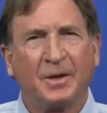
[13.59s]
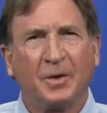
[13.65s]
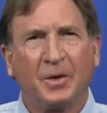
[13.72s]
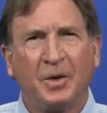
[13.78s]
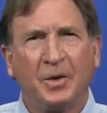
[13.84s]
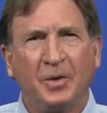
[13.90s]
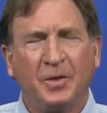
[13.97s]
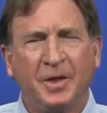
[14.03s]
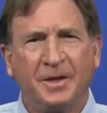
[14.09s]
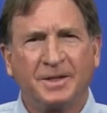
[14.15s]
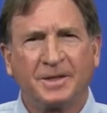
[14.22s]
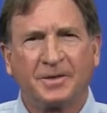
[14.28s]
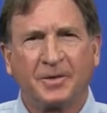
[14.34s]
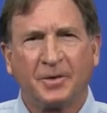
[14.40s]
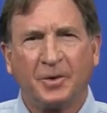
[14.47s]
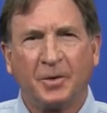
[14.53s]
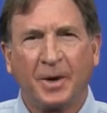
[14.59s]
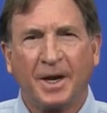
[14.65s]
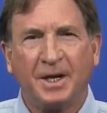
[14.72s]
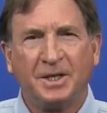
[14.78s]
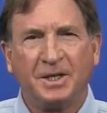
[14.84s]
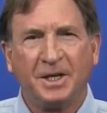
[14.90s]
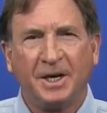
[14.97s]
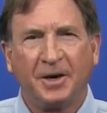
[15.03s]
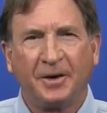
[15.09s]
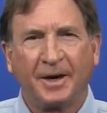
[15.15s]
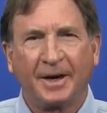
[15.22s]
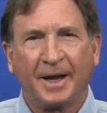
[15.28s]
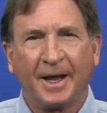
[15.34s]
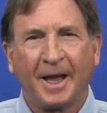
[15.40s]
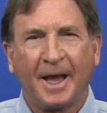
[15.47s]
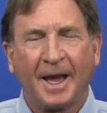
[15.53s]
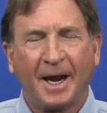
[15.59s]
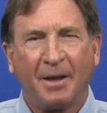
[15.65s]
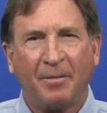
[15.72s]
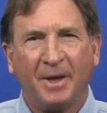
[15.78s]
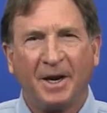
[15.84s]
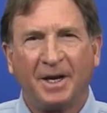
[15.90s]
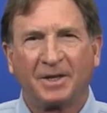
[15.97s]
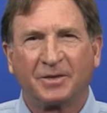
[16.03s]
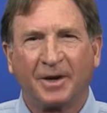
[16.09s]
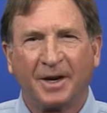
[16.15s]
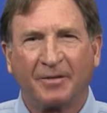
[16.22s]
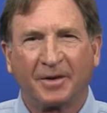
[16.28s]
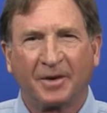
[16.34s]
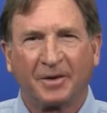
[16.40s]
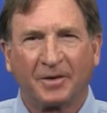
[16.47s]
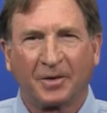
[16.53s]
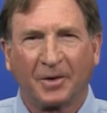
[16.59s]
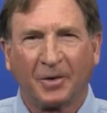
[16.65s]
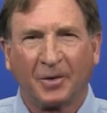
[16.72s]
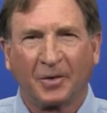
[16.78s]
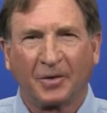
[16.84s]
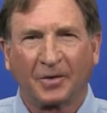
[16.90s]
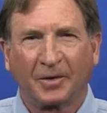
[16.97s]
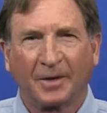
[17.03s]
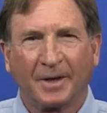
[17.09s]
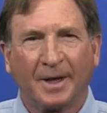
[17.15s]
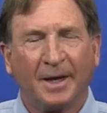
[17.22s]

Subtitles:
We do this through engineering and administrative controls.